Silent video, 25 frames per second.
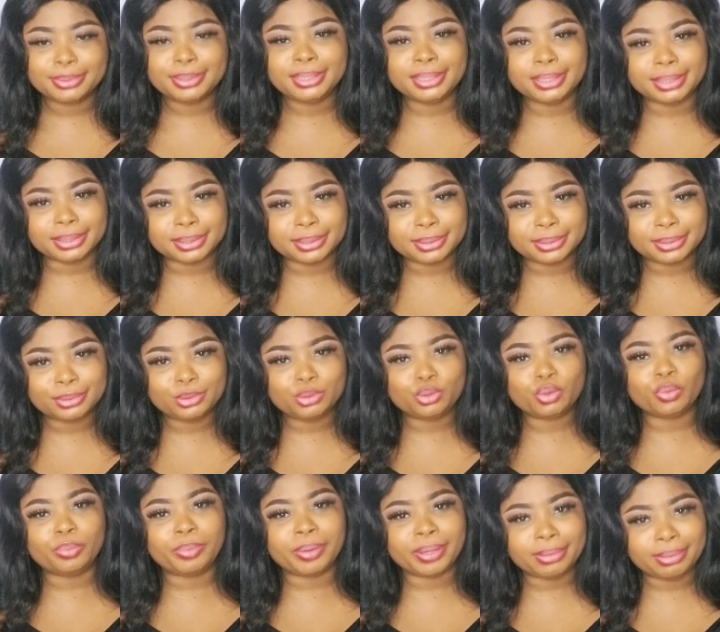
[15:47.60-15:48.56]
Please
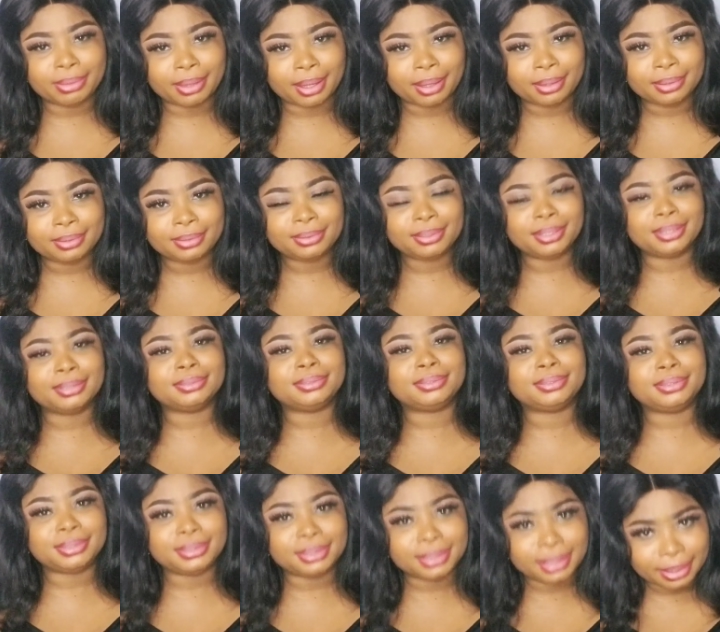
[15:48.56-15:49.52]
do better
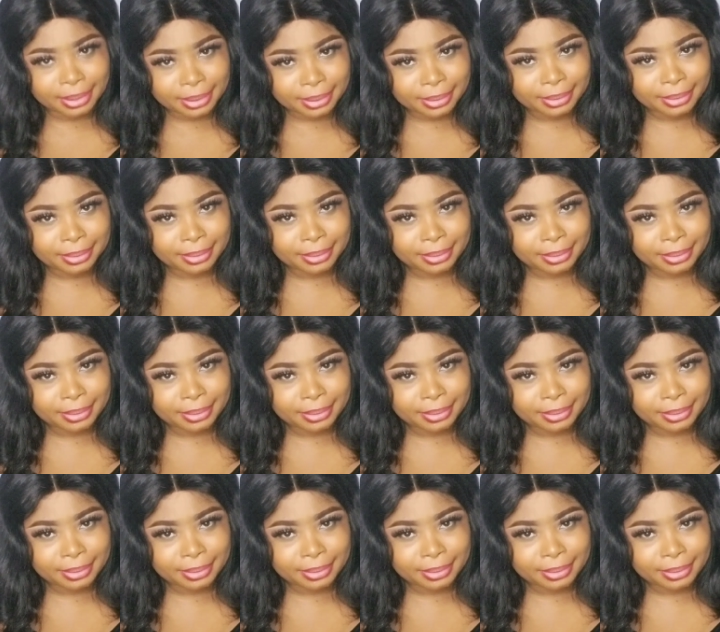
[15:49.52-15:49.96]
next year.